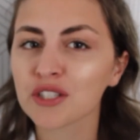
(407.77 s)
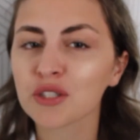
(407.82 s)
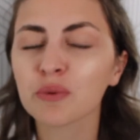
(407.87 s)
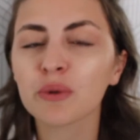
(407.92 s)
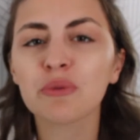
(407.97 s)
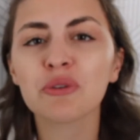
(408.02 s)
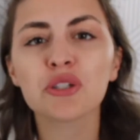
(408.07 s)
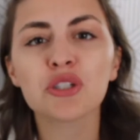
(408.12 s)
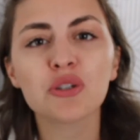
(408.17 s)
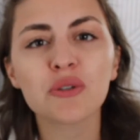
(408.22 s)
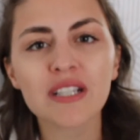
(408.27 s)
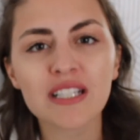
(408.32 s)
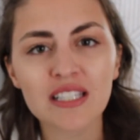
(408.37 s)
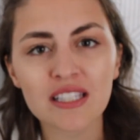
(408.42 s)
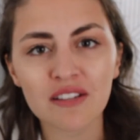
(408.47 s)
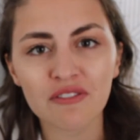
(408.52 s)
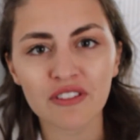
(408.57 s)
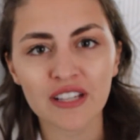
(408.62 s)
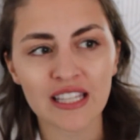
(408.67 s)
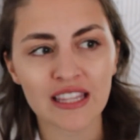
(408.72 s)
So we were doing
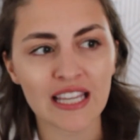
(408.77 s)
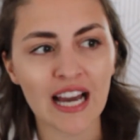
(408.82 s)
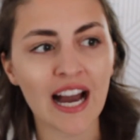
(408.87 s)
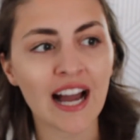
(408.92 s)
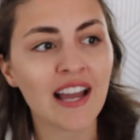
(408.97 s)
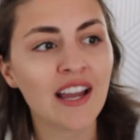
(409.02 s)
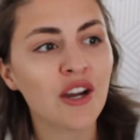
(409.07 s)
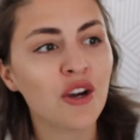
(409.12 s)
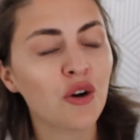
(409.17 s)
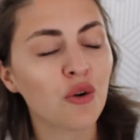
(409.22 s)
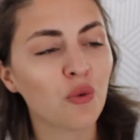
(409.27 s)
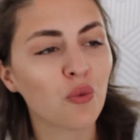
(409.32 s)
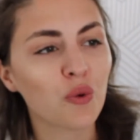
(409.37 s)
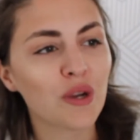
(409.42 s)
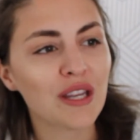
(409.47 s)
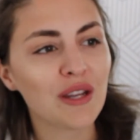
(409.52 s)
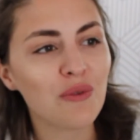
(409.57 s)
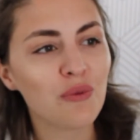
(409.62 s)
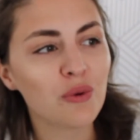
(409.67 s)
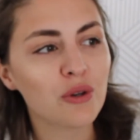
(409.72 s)
stuff like that.
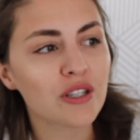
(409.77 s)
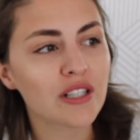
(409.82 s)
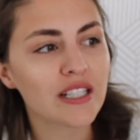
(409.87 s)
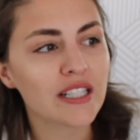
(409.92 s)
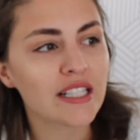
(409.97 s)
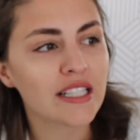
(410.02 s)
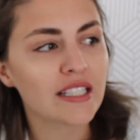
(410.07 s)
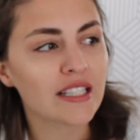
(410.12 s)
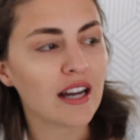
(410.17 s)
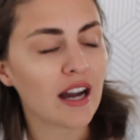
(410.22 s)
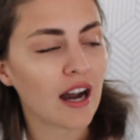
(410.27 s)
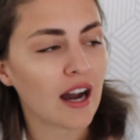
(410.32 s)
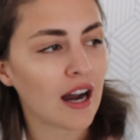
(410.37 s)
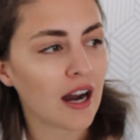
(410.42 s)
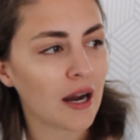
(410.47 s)
We would